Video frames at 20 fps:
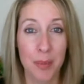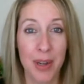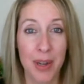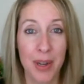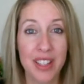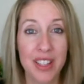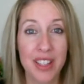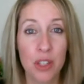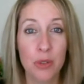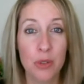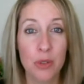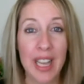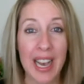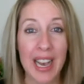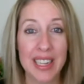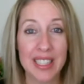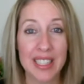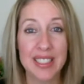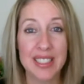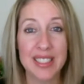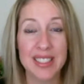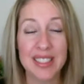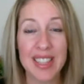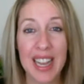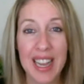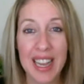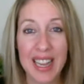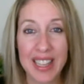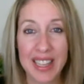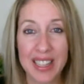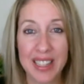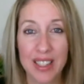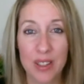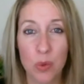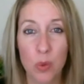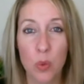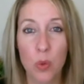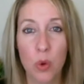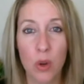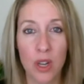But you gotta
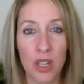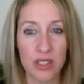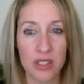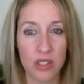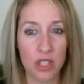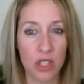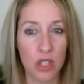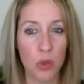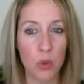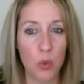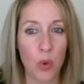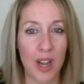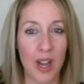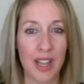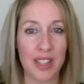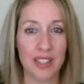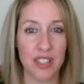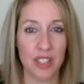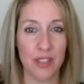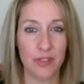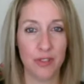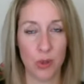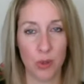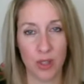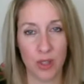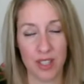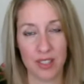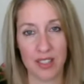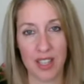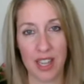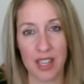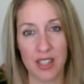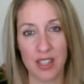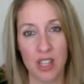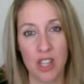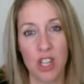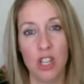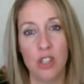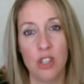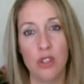decide, what do you want to focus on?
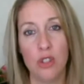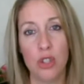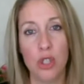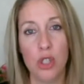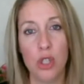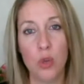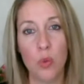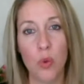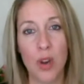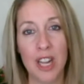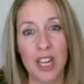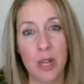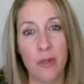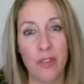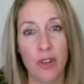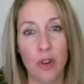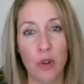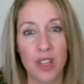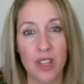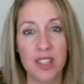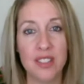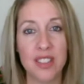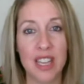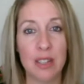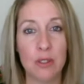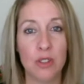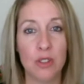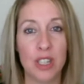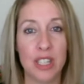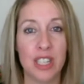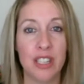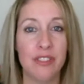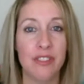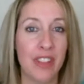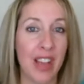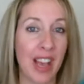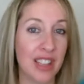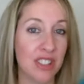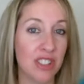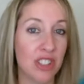Do you want to focus on running
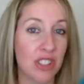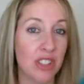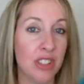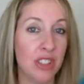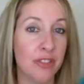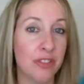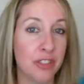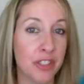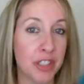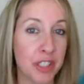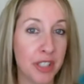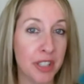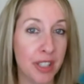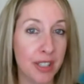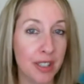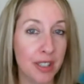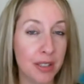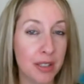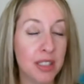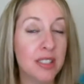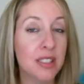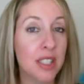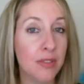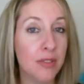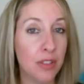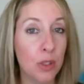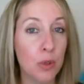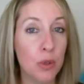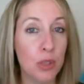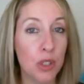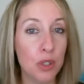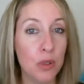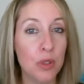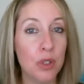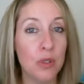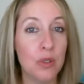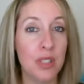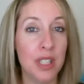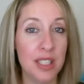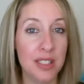faster and further? Because if you do,
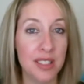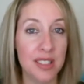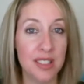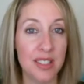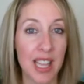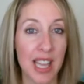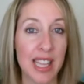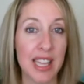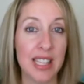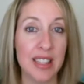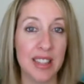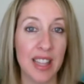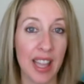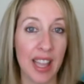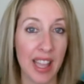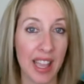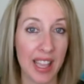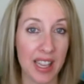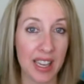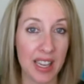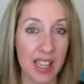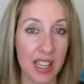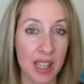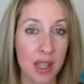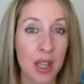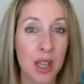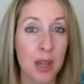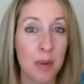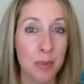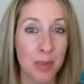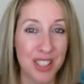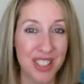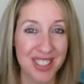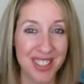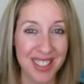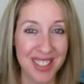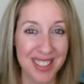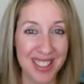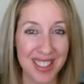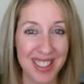you need to stay in the
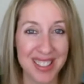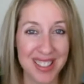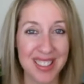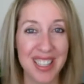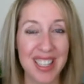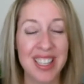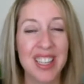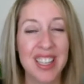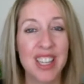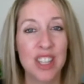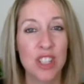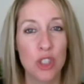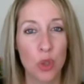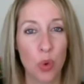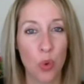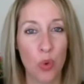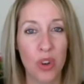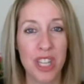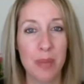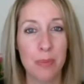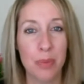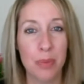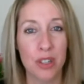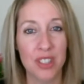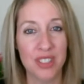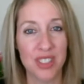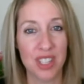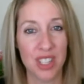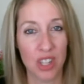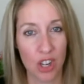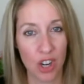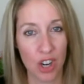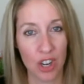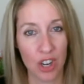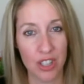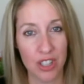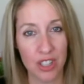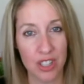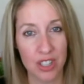80% easy, 20% hard.